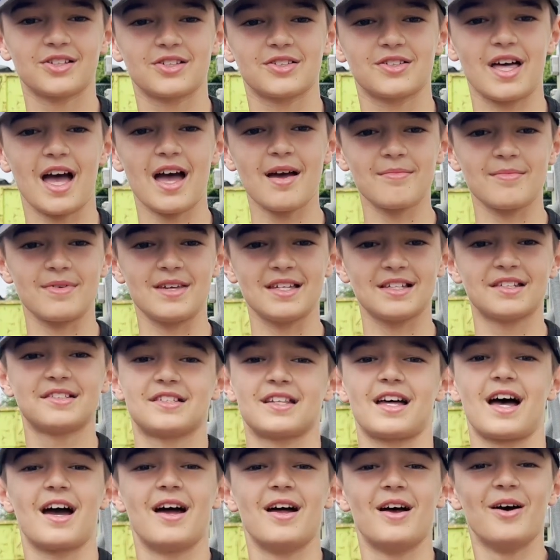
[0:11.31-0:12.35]
So that means
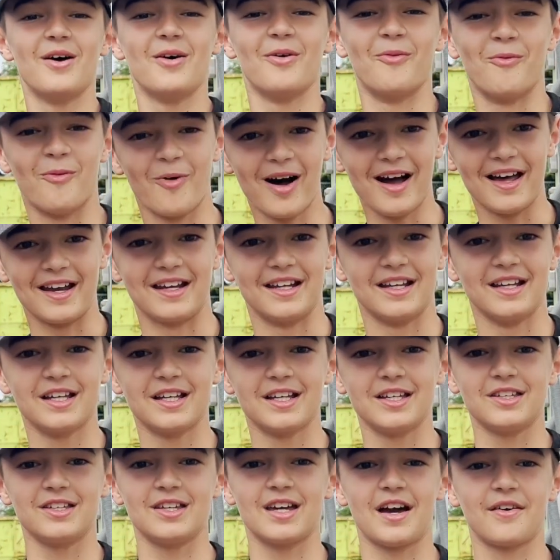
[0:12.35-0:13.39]
that
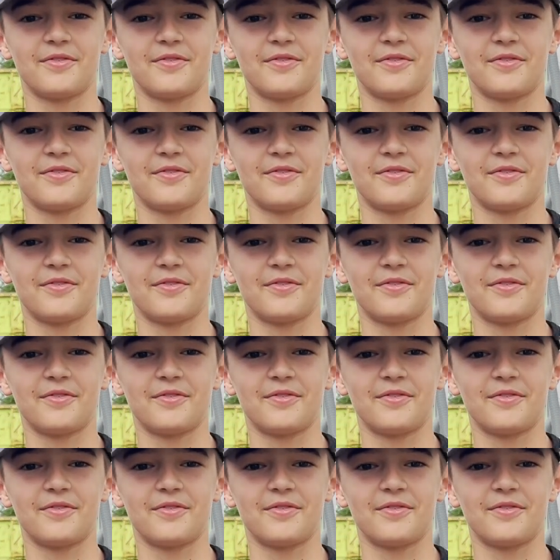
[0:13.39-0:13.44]
1.